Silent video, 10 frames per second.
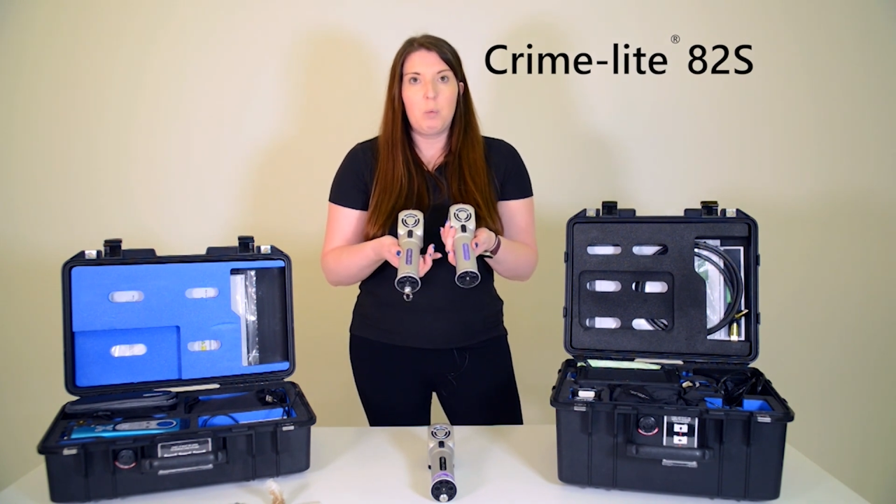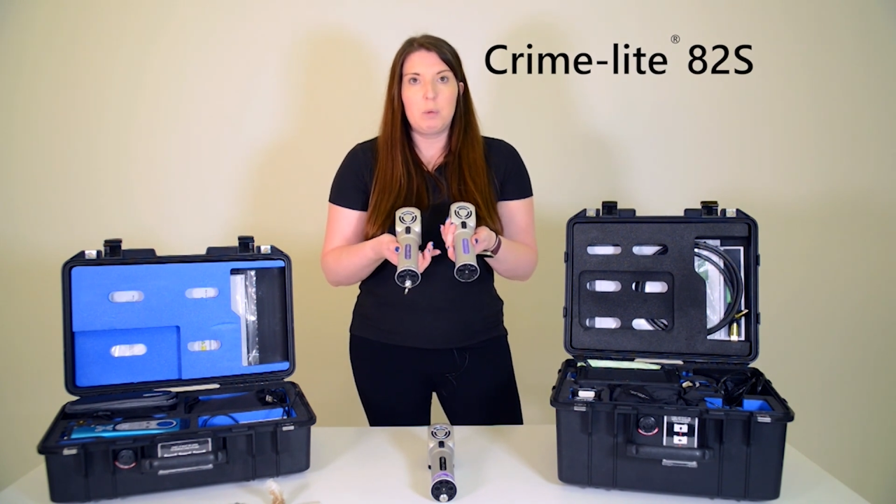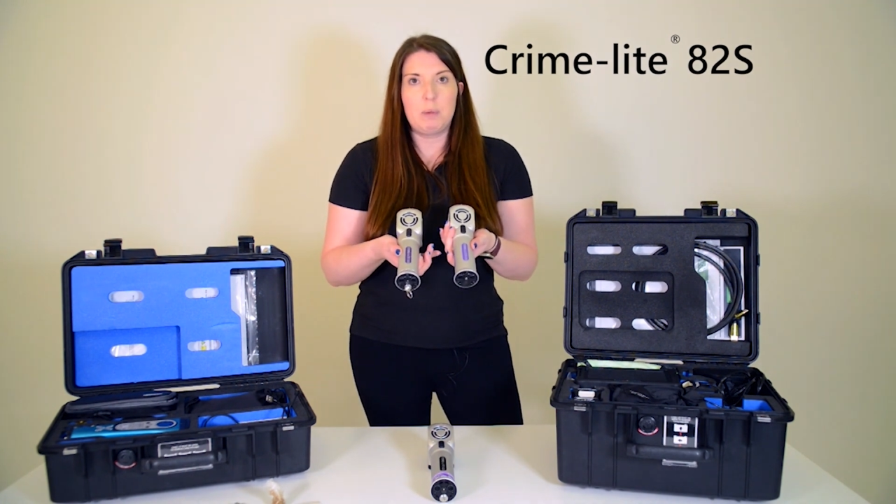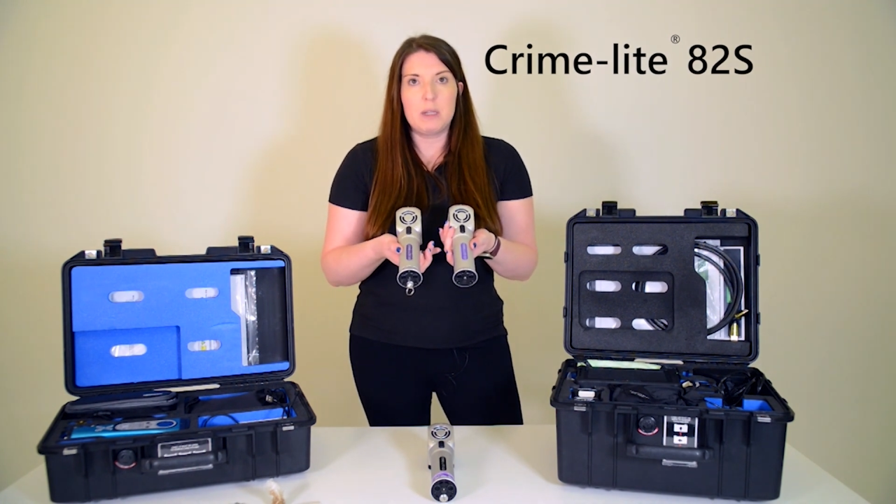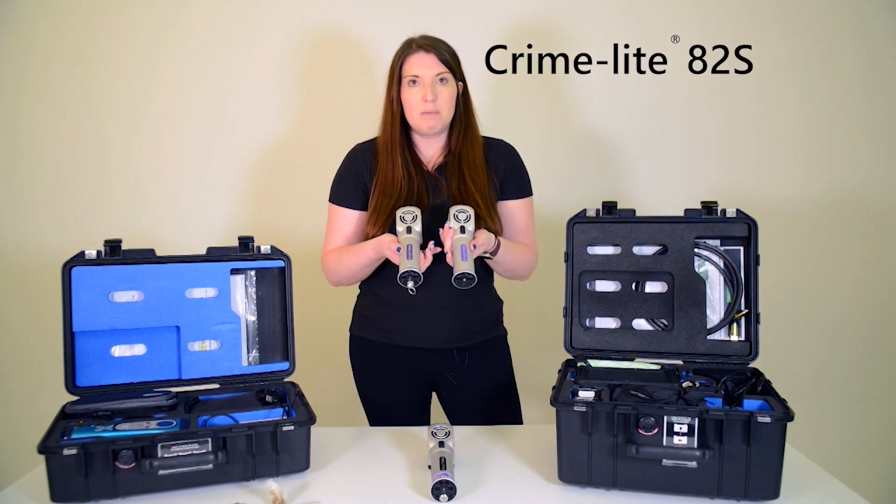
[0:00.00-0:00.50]

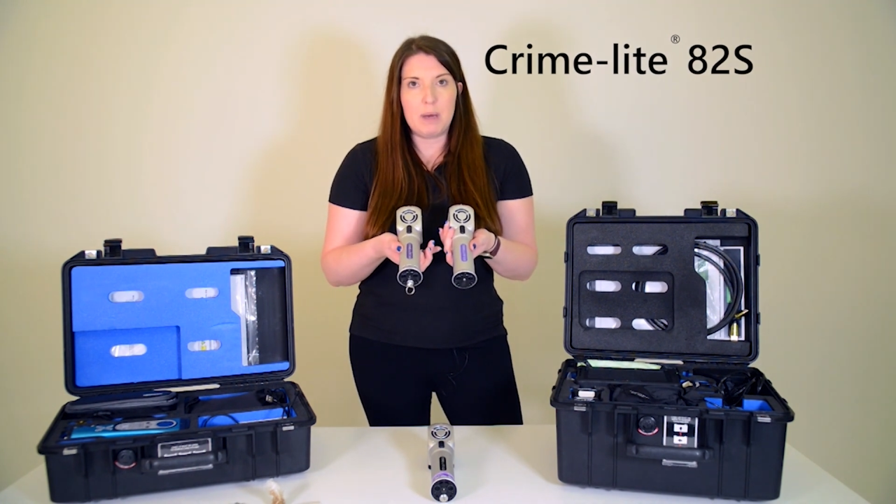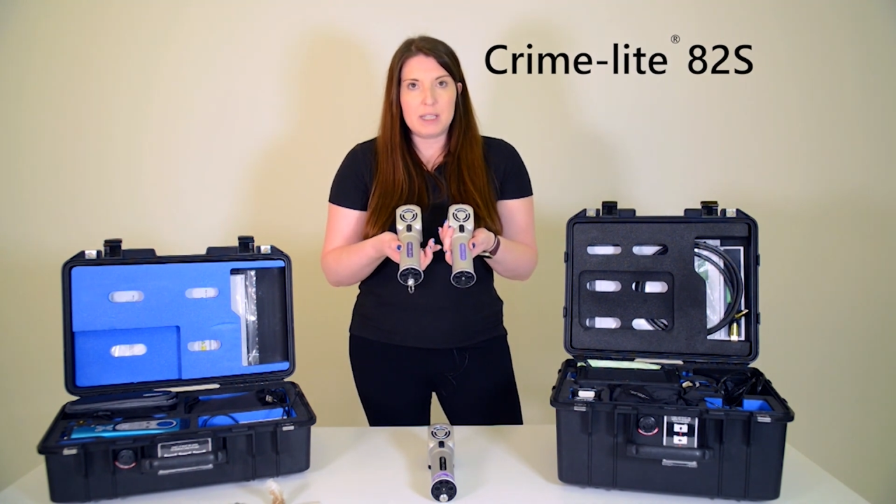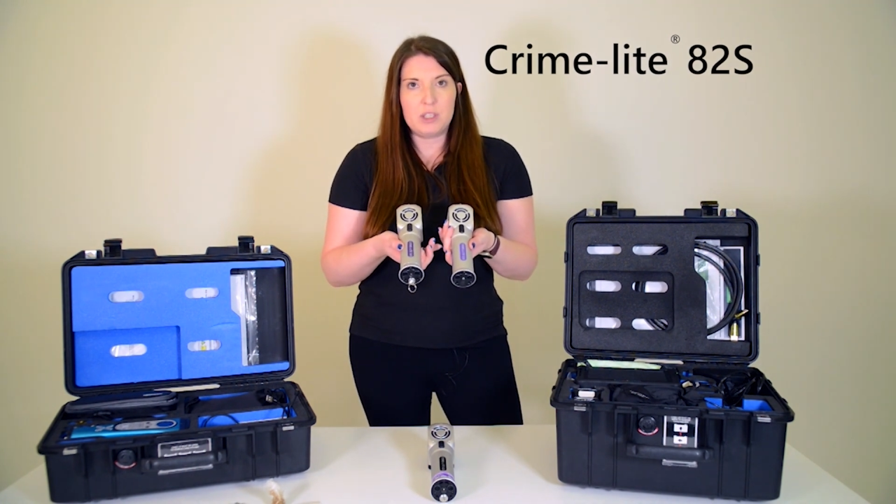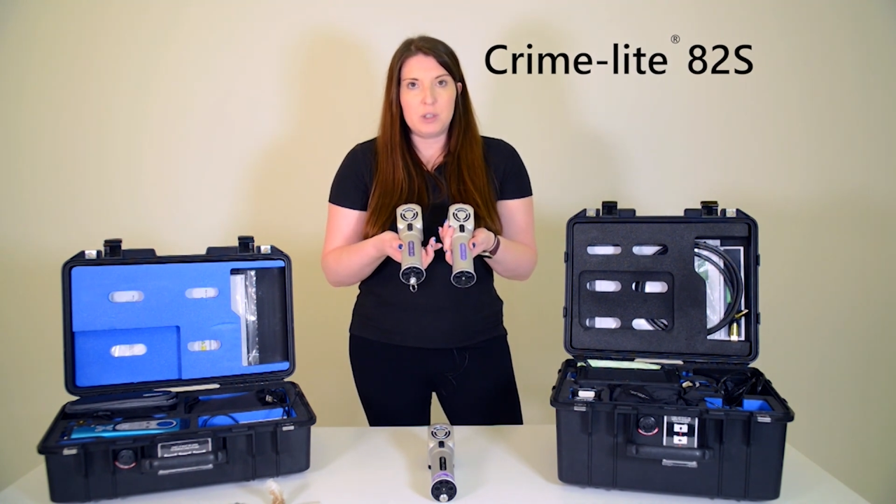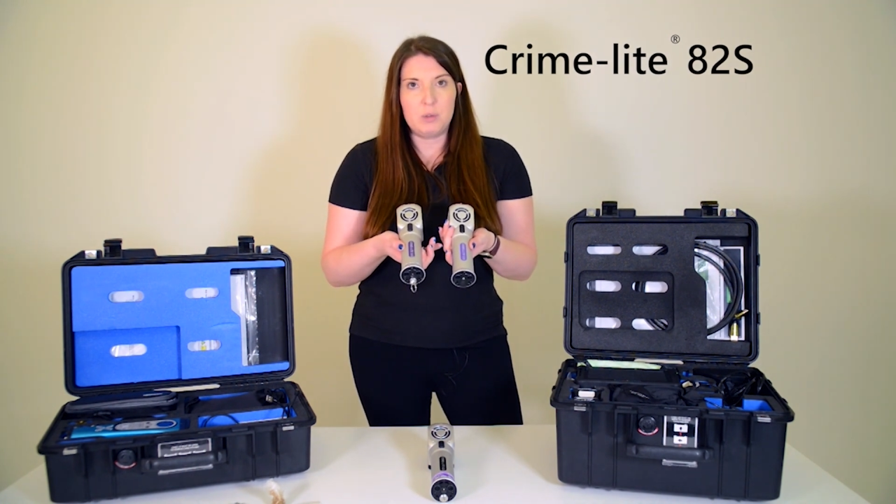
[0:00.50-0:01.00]
would be the
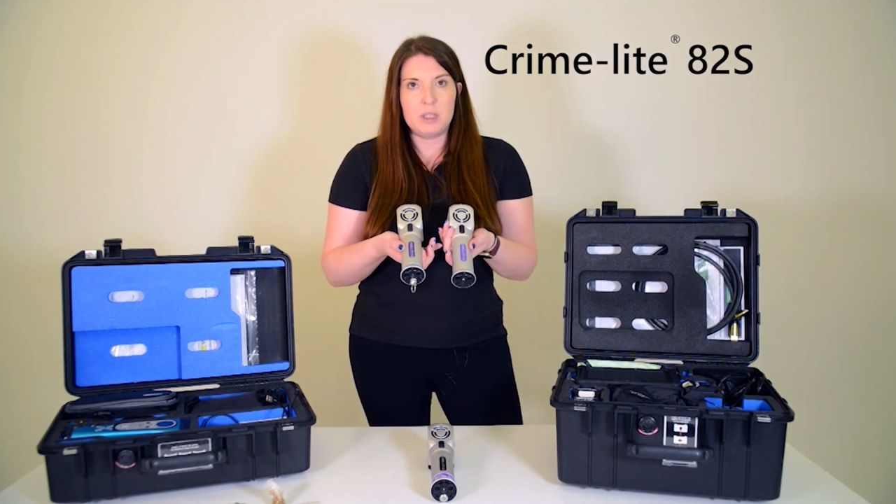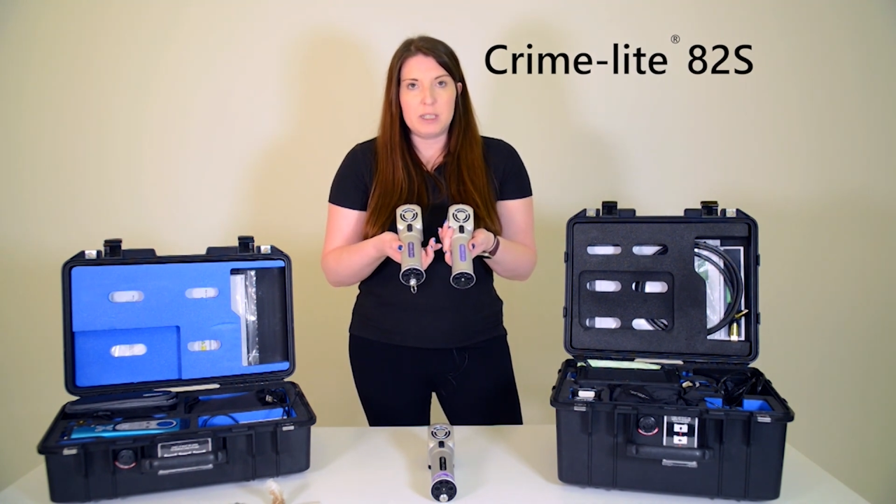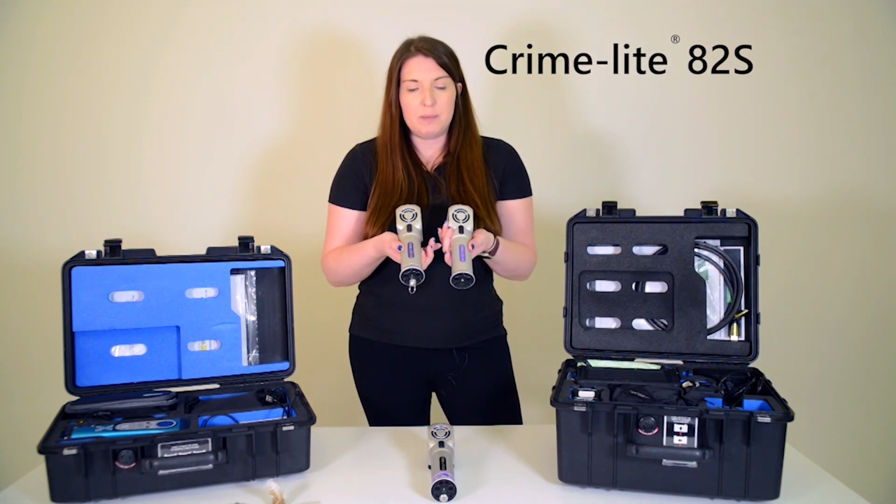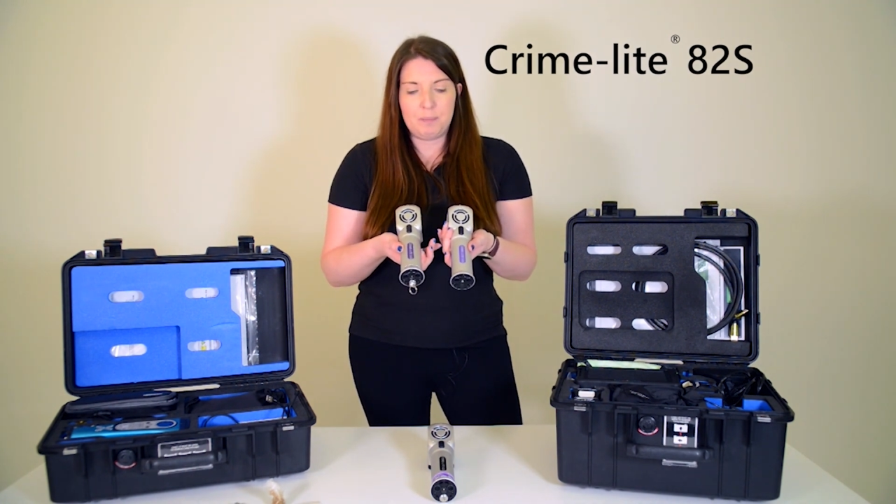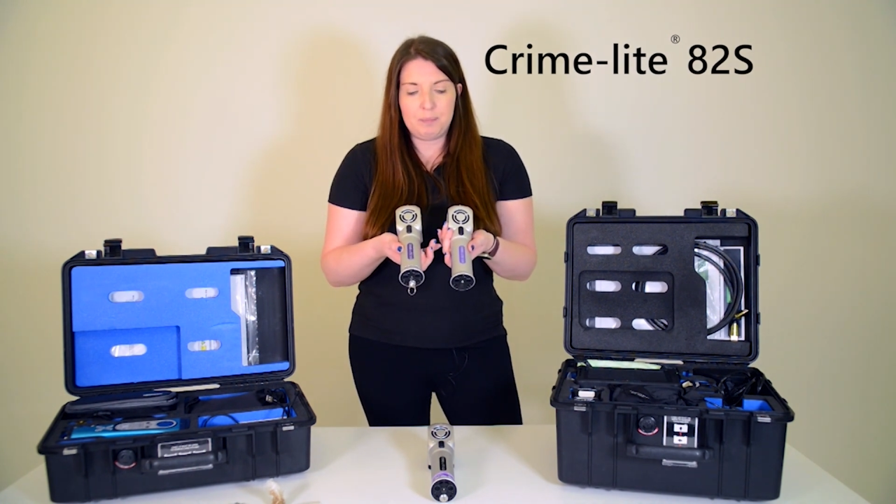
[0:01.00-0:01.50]
best
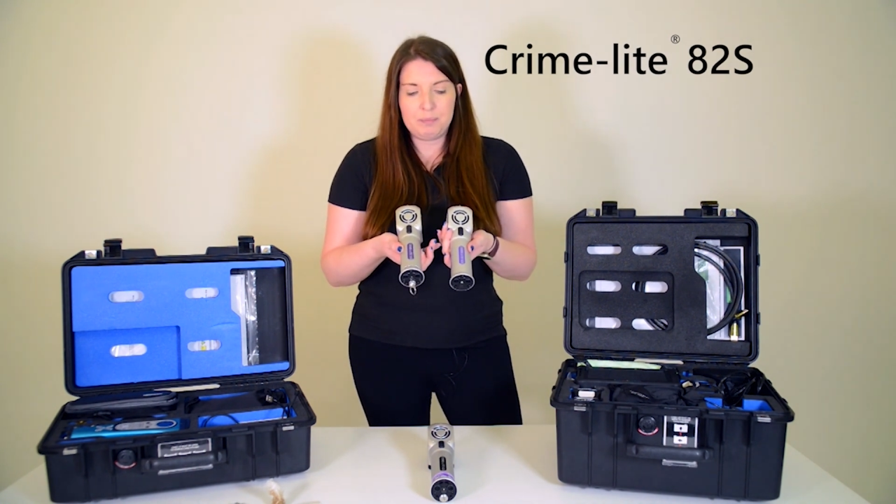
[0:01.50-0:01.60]
suited.